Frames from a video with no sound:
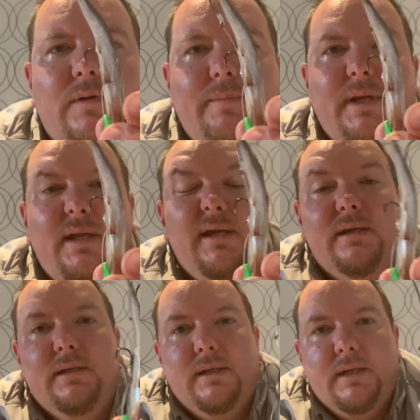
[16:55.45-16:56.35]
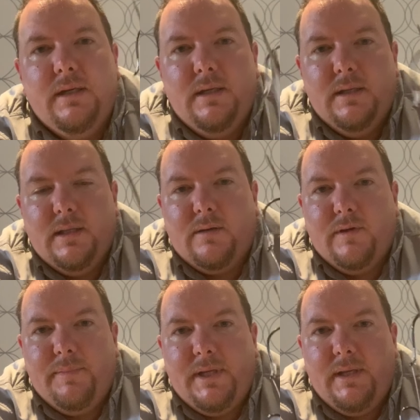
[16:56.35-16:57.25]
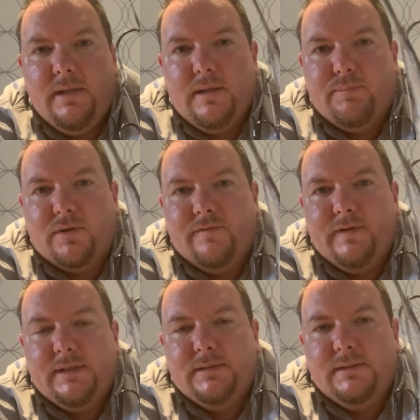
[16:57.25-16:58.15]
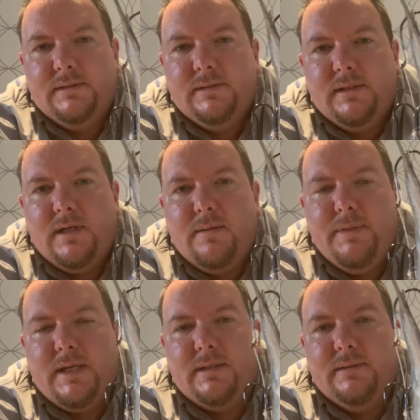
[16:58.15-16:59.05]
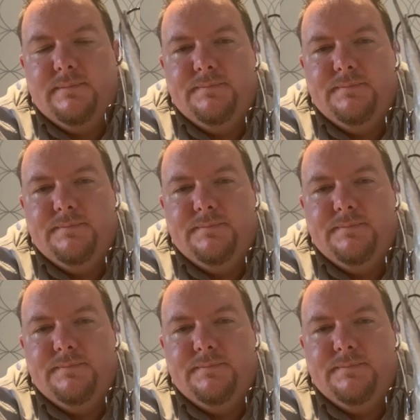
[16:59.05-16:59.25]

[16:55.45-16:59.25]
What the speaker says: would be a perfect bend.